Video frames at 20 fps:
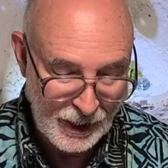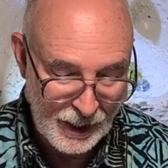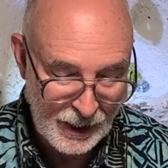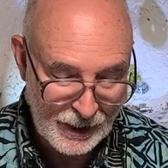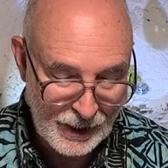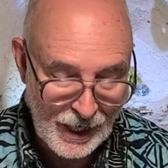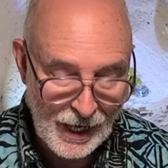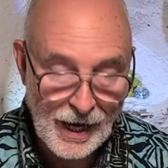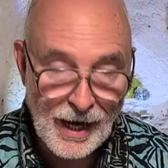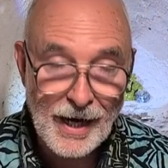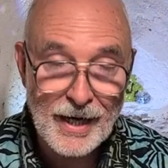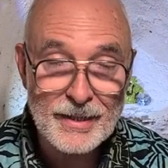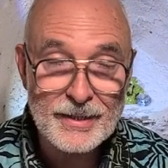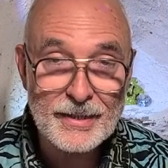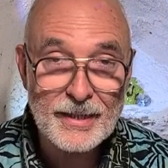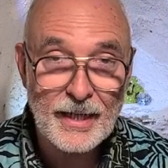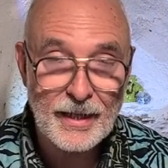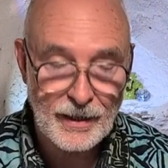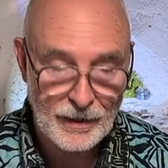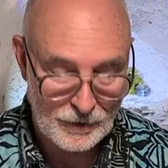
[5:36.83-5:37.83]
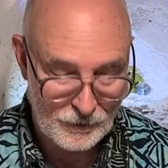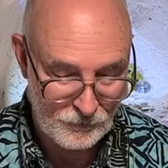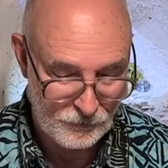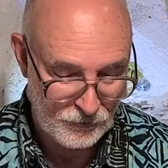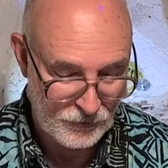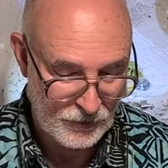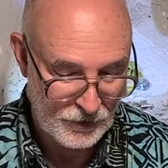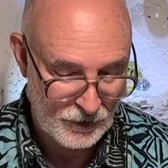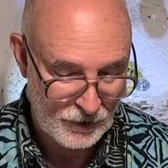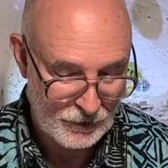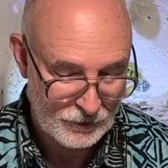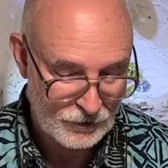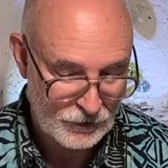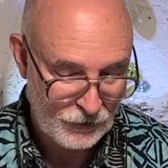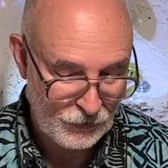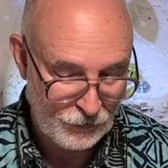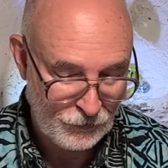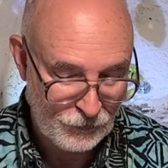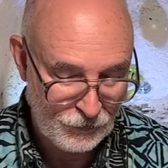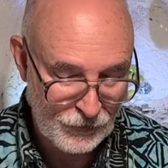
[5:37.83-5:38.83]
and ask Him
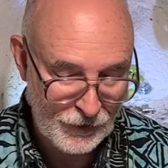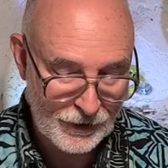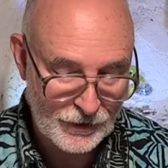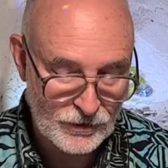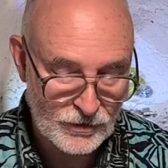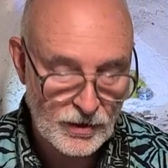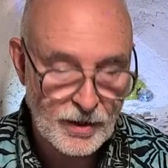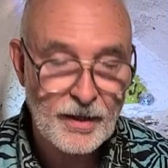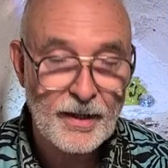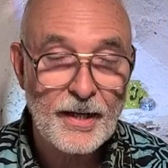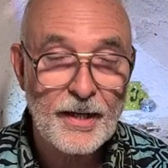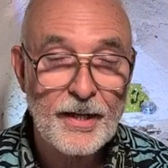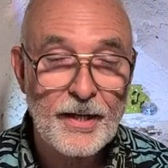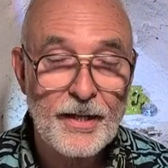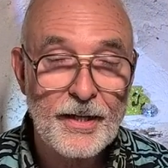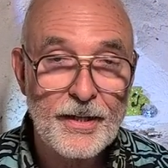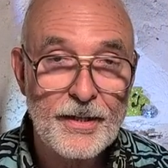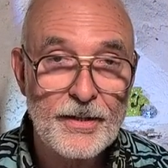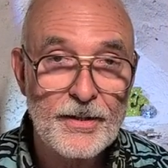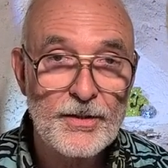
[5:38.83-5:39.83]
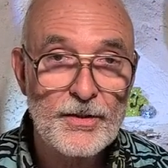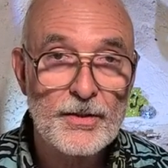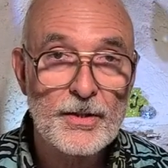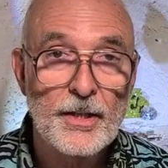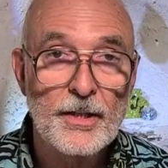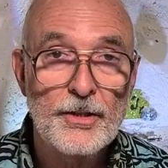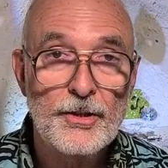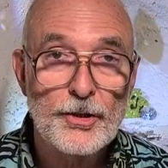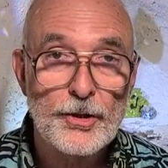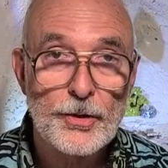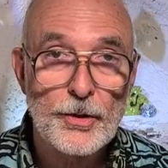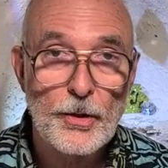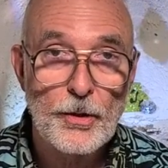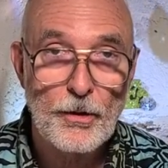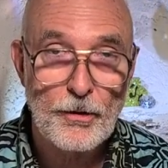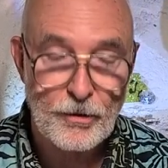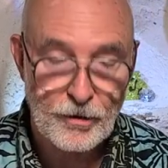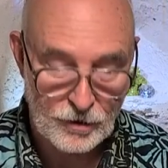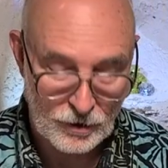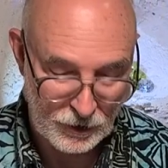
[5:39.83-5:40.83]
to fix His
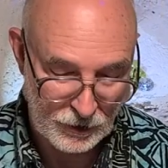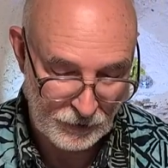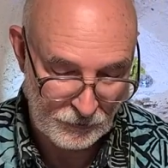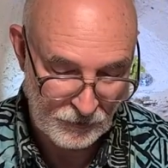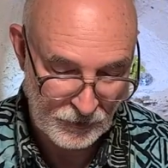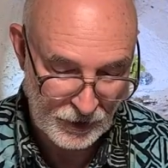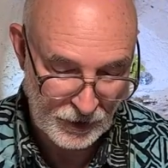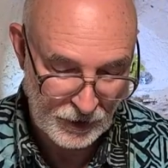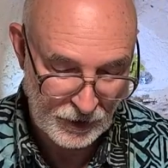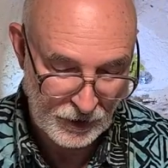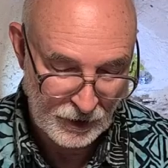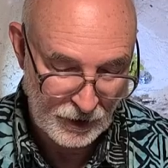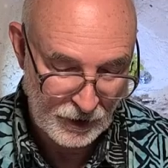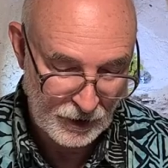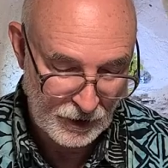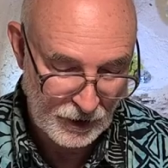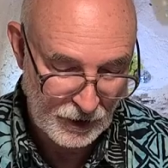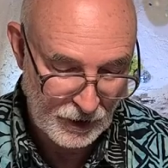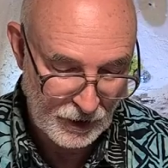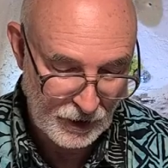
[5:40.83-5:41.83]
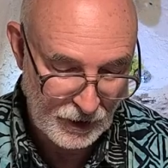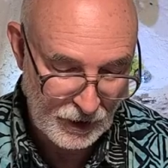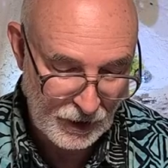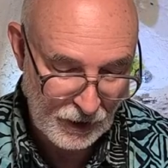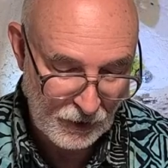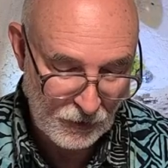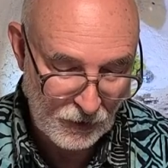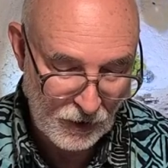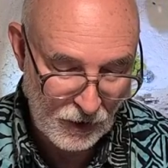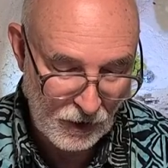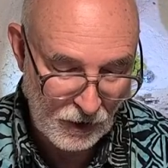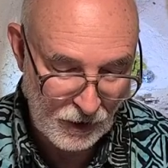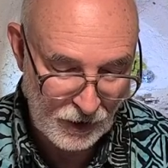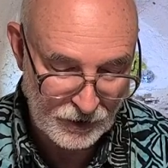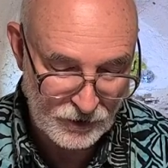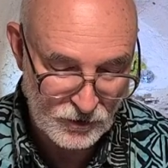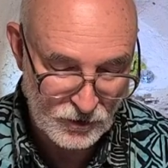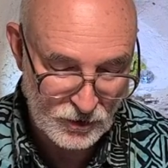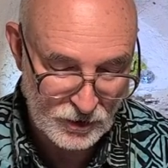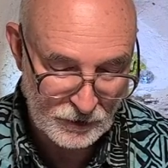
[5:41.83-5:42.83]
truth in our
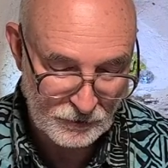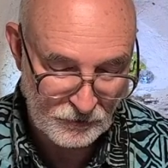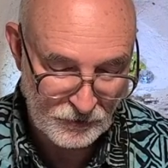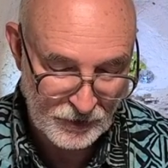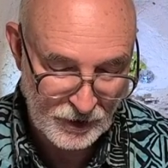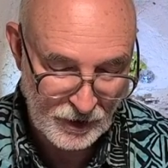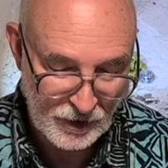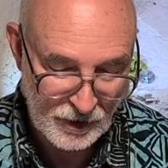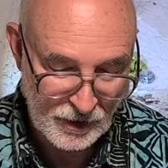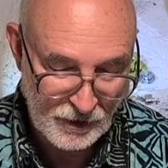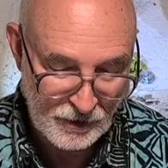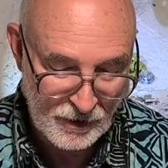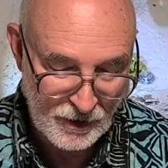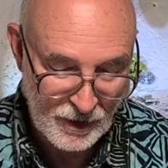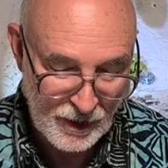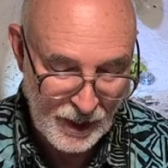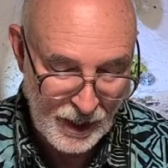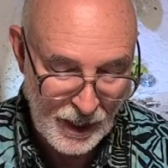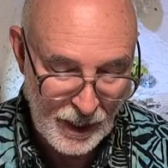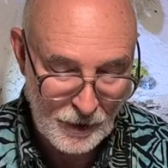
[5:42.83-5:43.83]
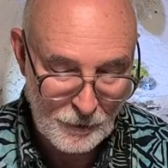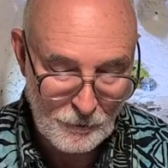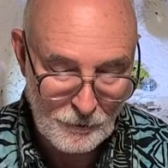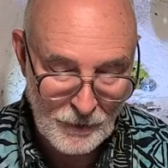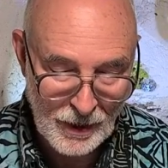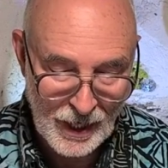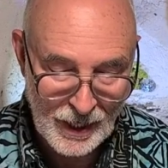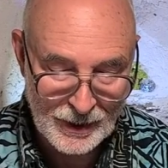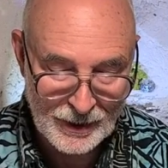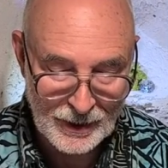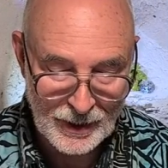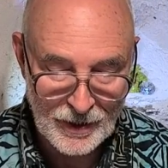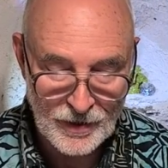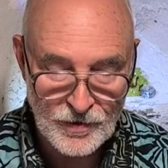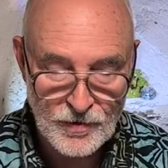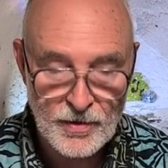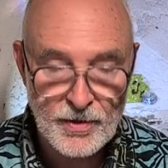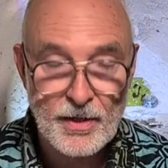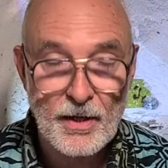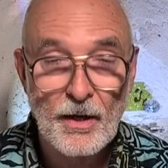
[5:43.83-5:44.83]
hearts and make
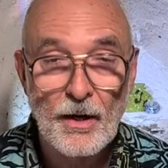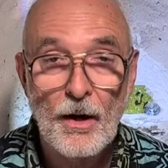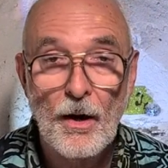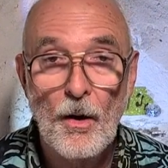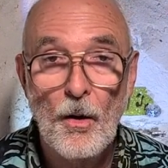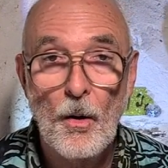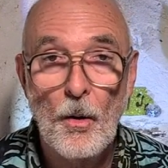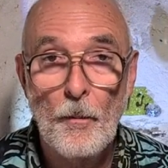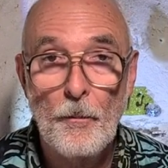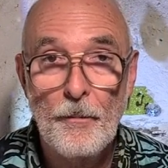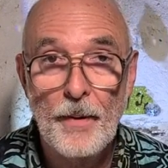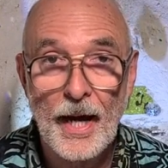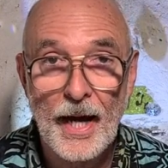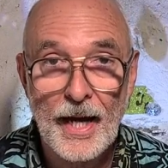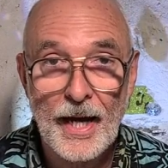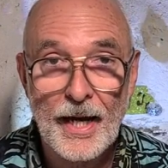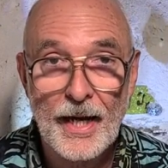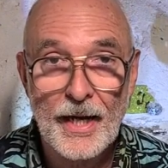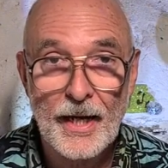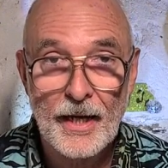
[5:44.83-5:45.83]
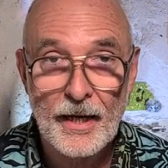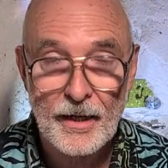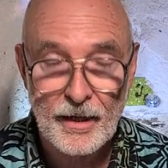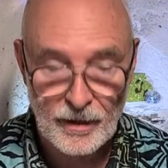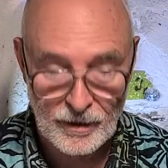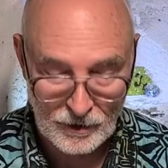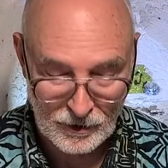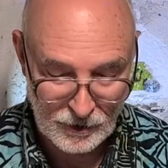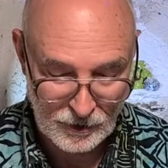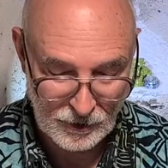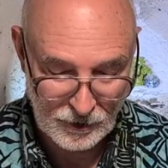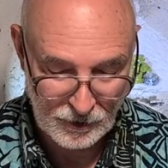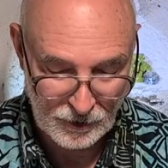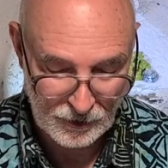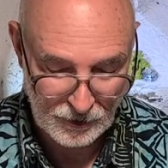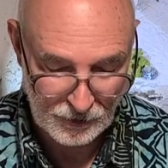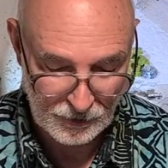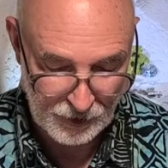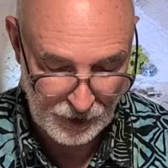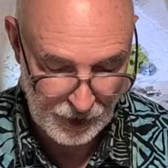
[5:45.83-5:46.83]
us obey
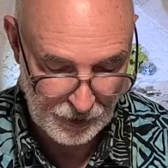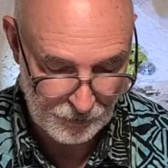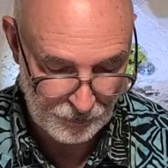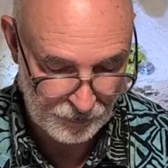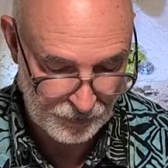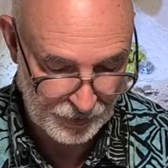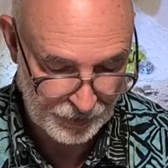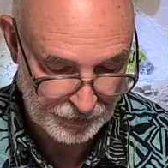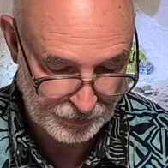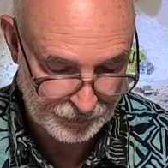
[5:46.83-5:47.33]
them.